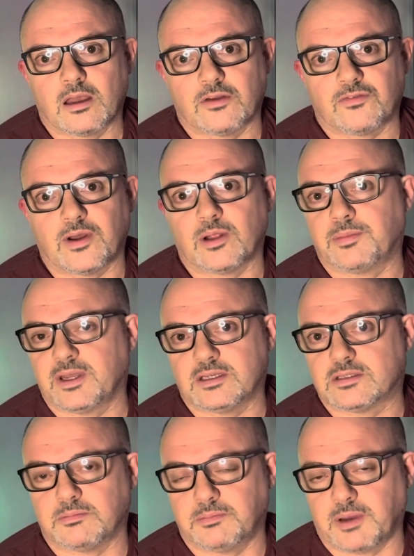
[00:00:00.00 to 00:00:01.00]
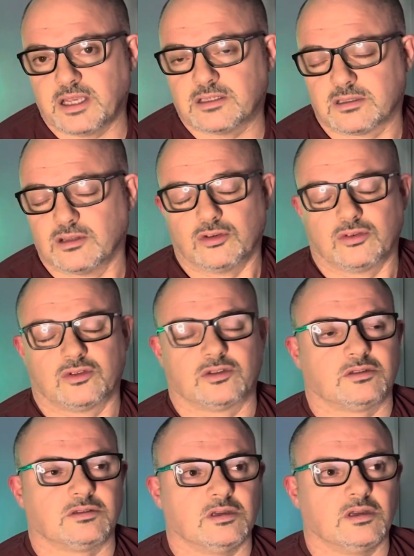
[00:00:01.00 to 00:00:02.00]
Fell Beast base
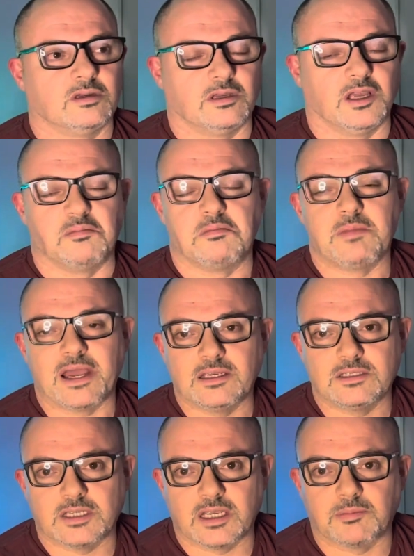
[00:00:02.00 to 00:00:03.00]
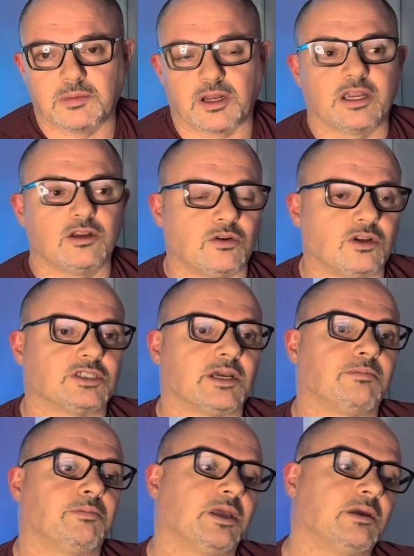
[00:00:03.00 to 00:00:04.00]
looks amazing. But I can
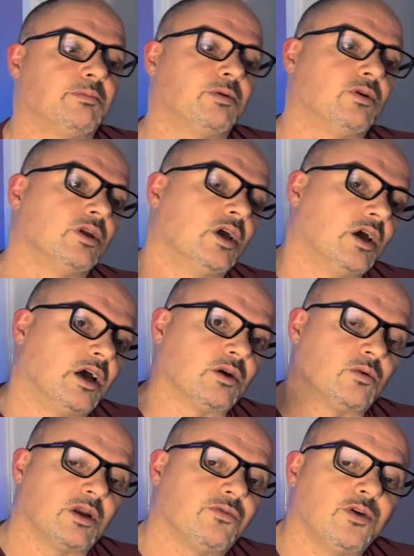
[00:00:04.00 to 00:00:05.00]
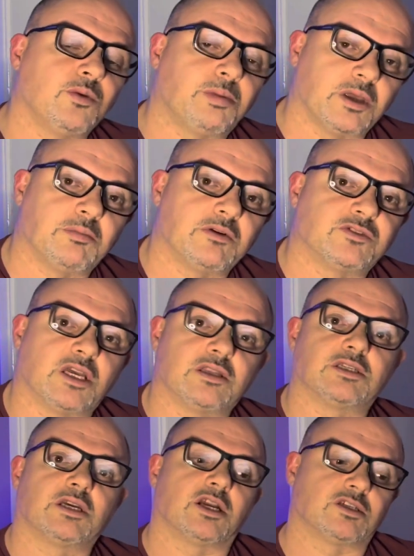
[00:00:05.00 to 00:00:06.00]
understand people, and quite a few people have said
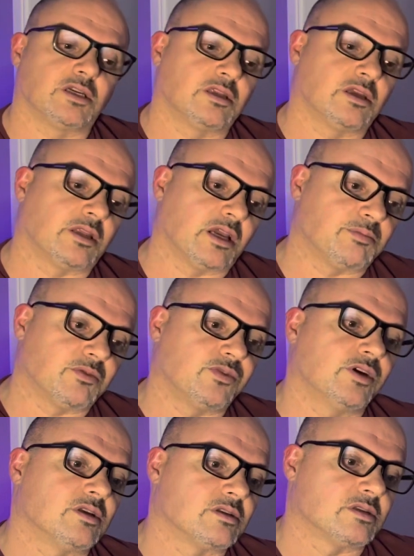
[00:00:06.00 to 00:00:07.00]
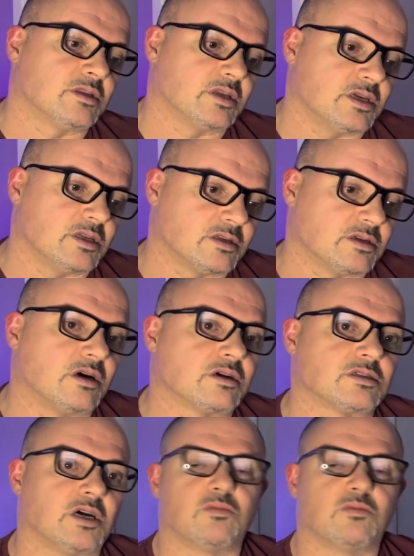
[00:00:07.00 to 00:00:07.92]
this actually, that they prefer the Darkside